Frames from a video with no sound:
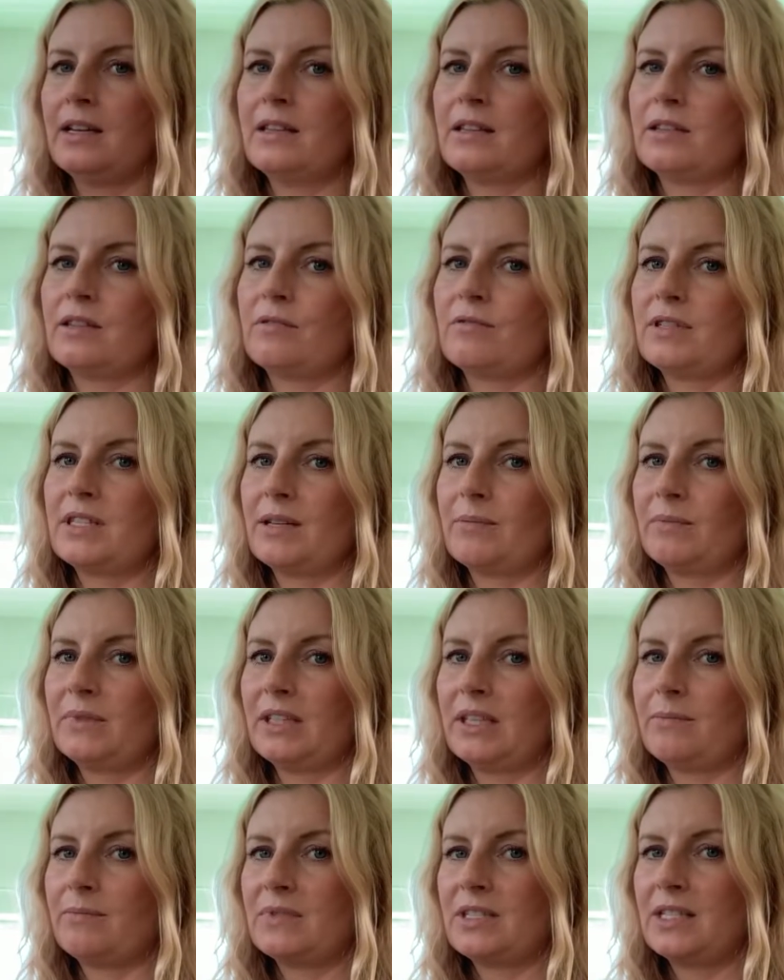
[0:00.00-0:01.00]
So
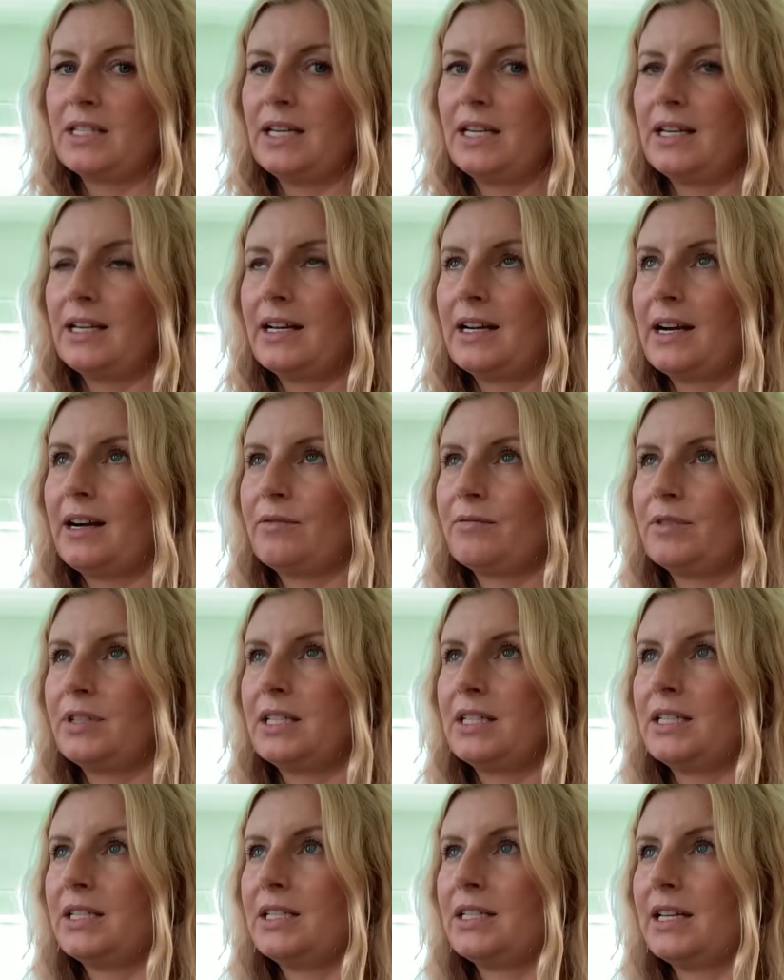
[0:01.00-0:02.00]
sometimes they
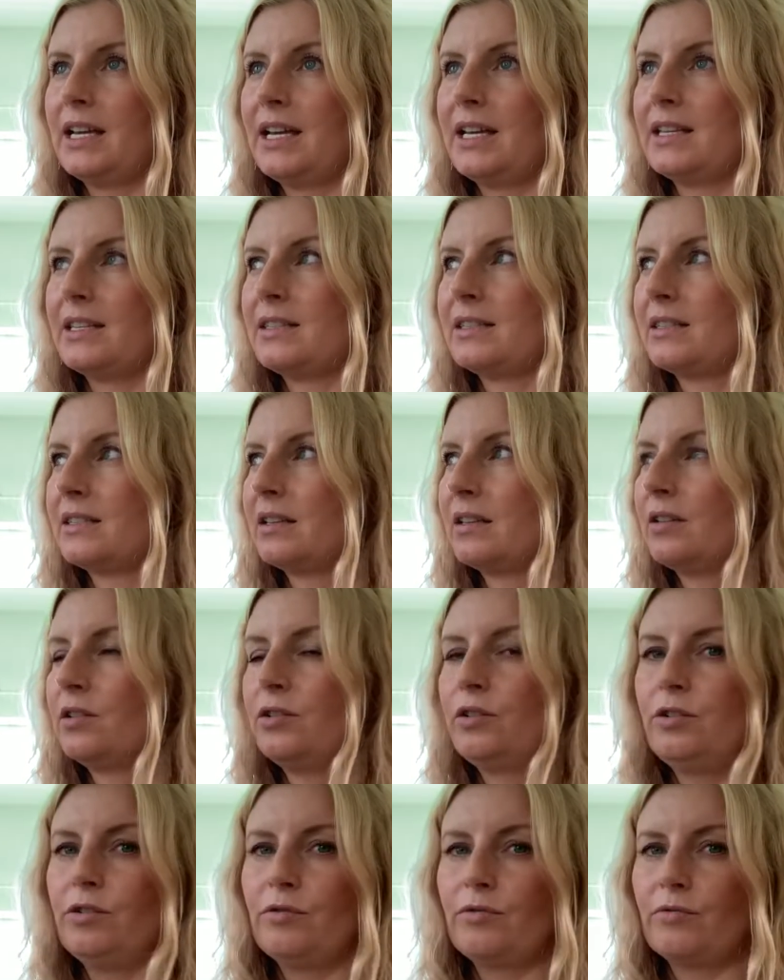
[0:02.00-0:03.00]
count it as
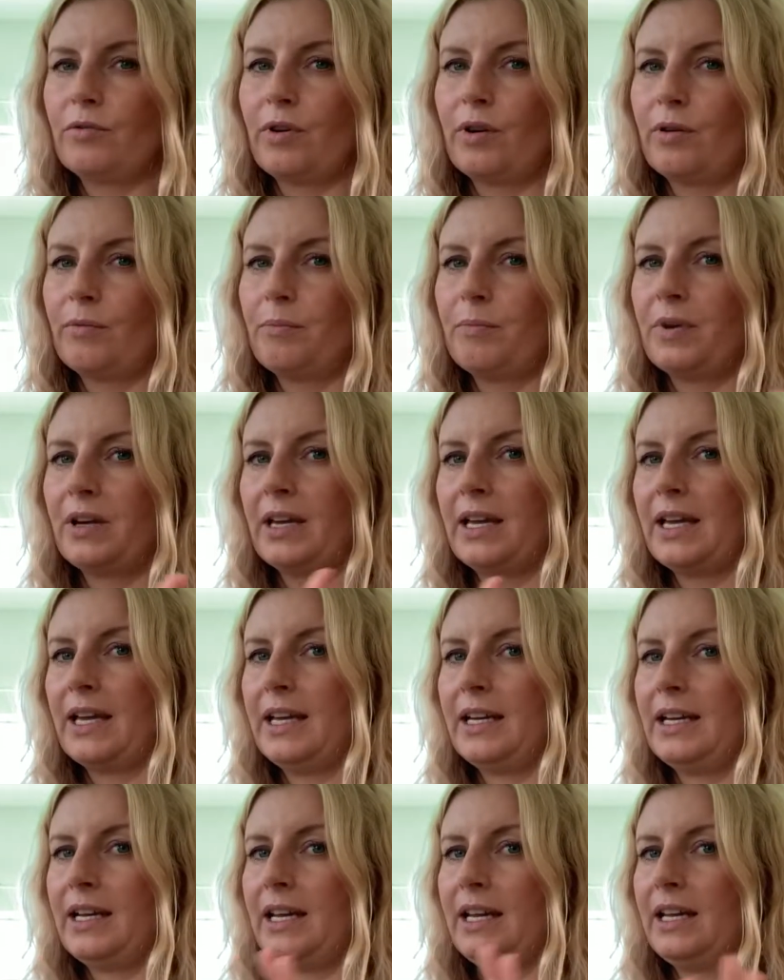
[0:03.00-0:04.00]
Europe
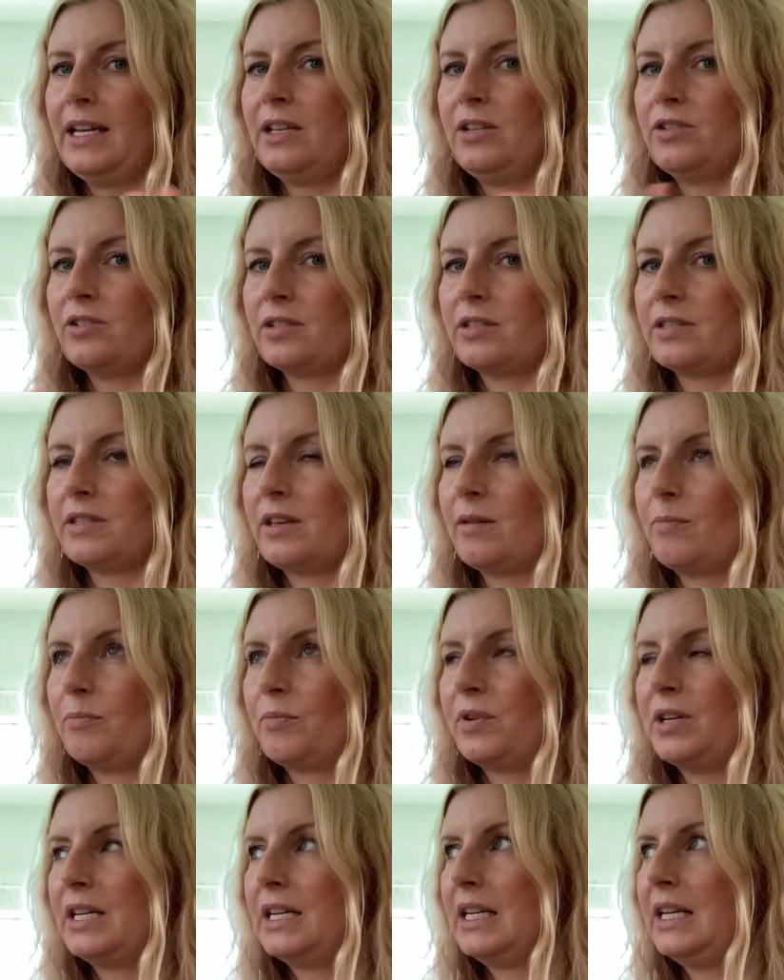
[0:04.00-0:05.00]
and Asia
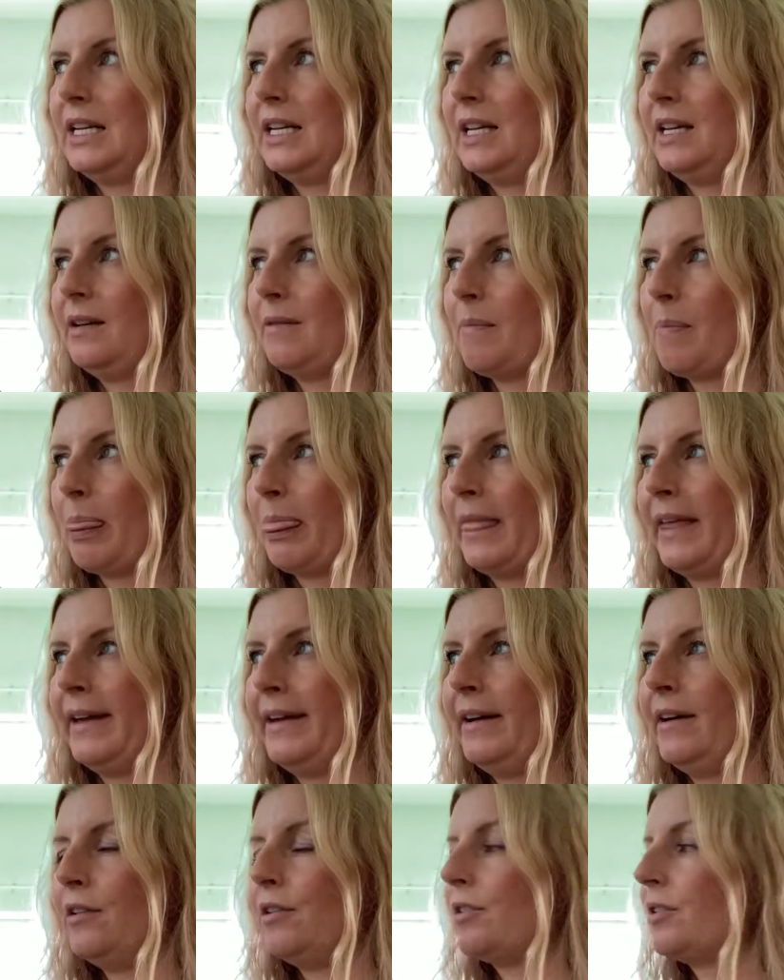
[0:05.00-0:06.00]
separately,
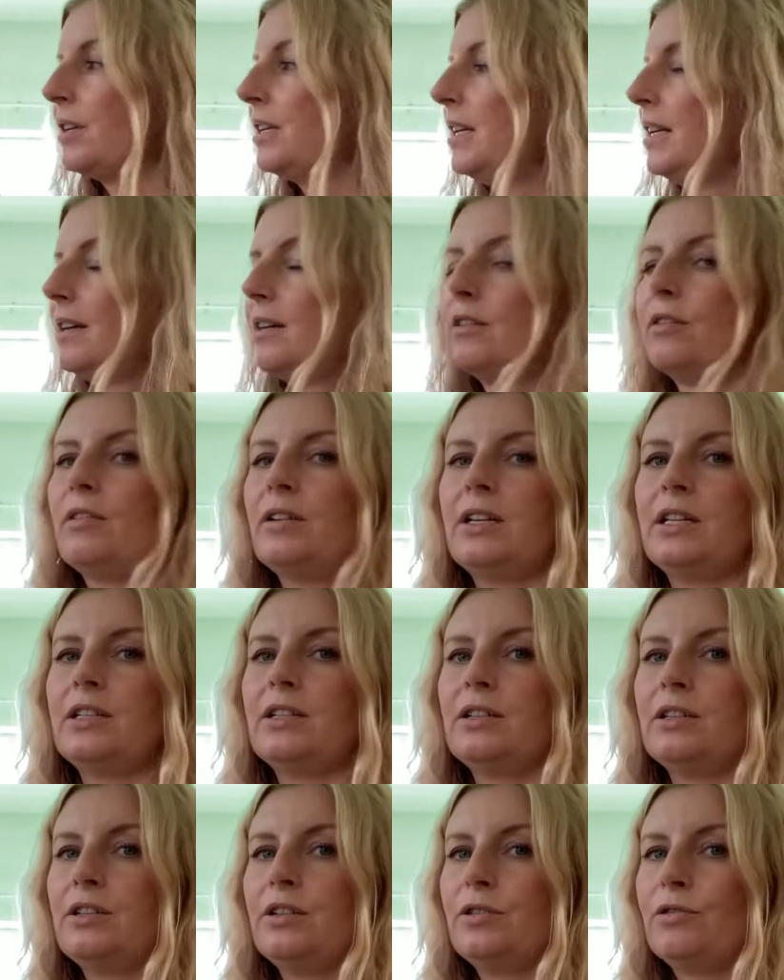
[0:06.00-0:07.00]
or they call
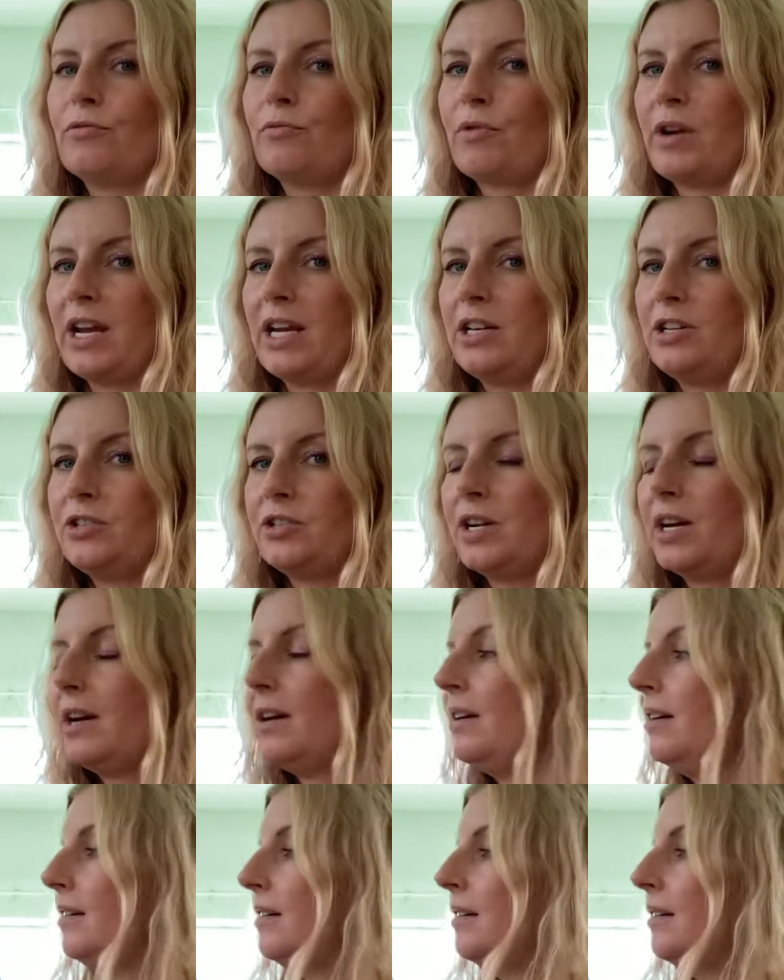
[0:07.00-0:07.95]
it Eurasia,